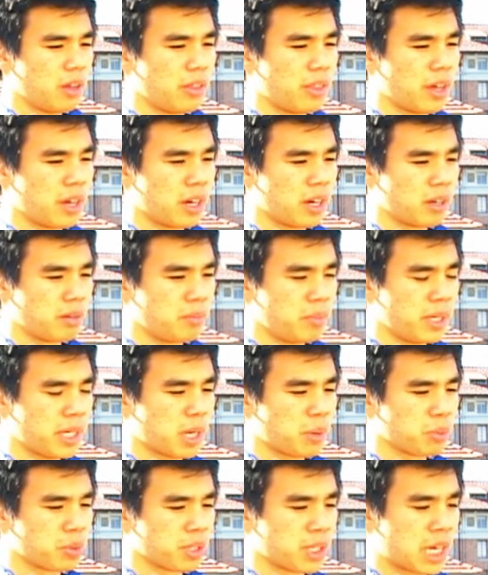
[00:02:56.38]
the being
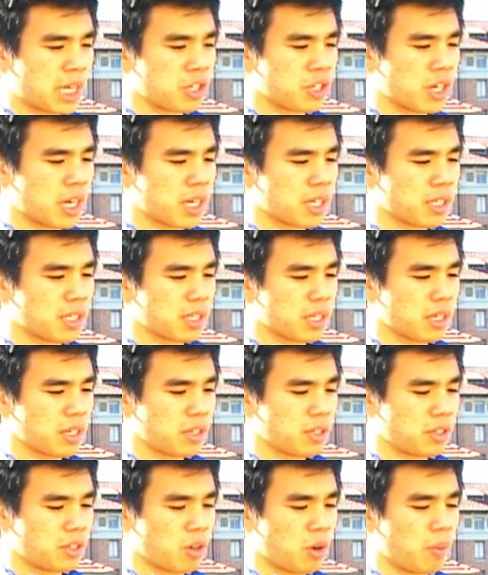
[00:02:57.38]
able to digest
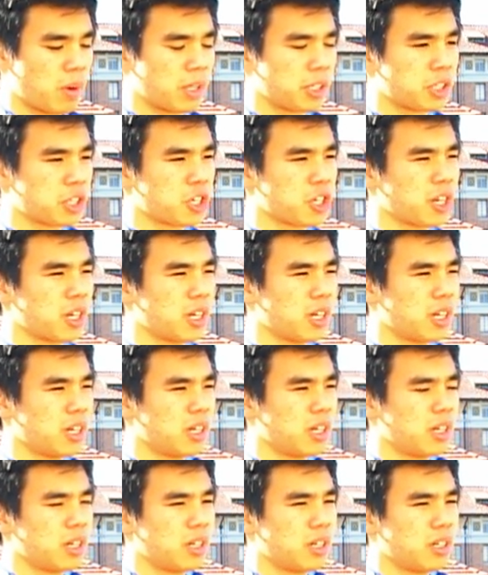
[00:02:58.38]
so much
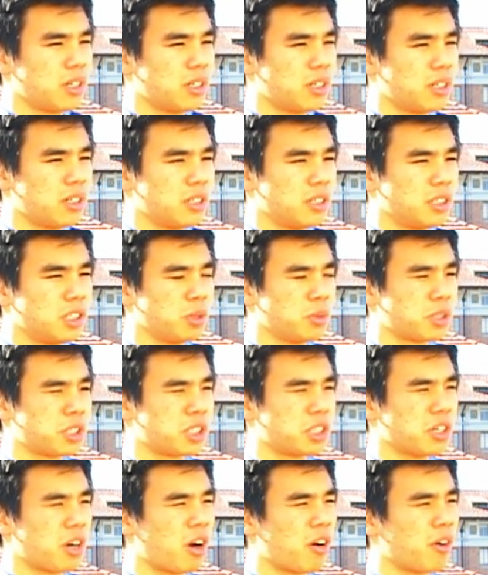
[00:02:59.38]

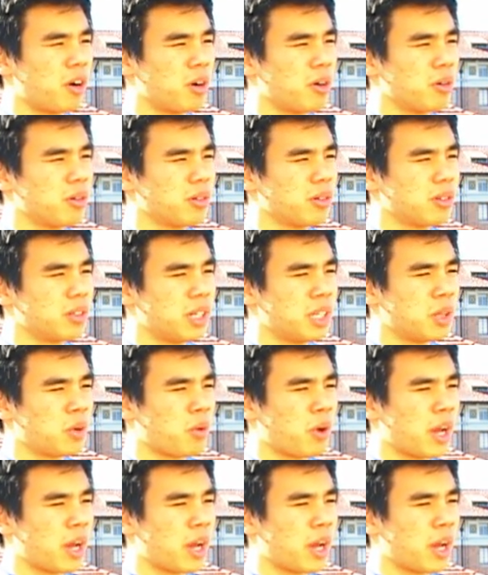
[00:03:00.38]
sorrow in a